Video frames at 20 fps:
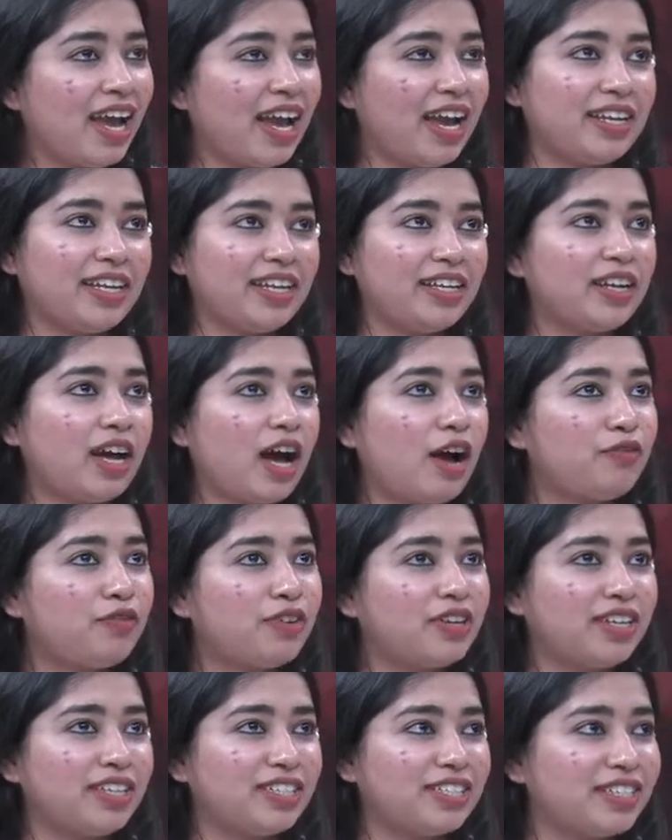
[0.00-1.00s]
And in
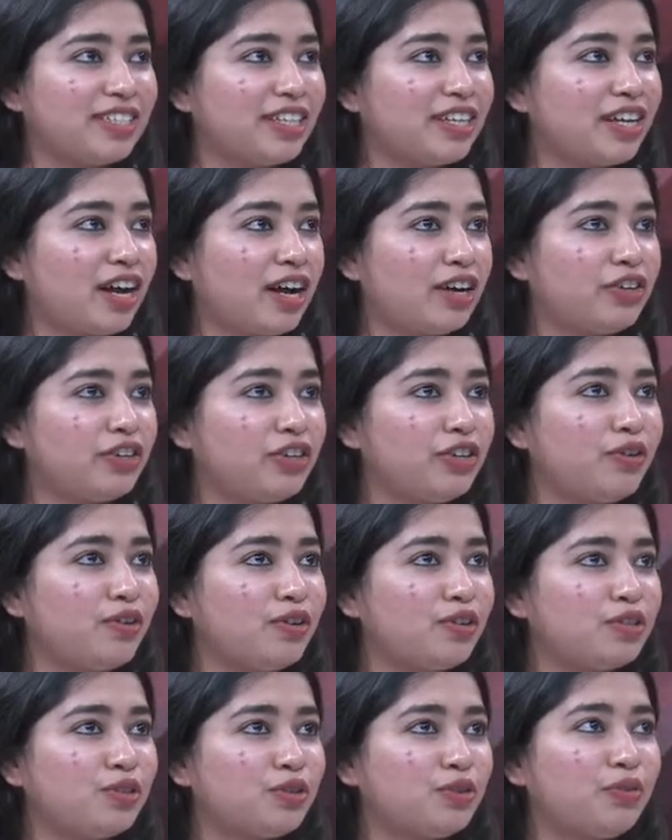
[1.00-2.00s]
after reaching their country
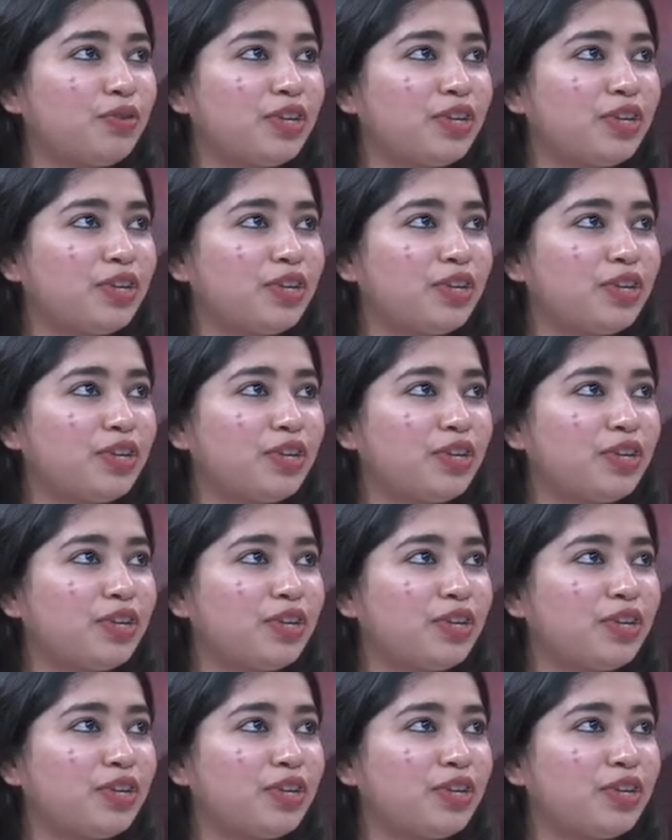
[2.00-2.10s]
also,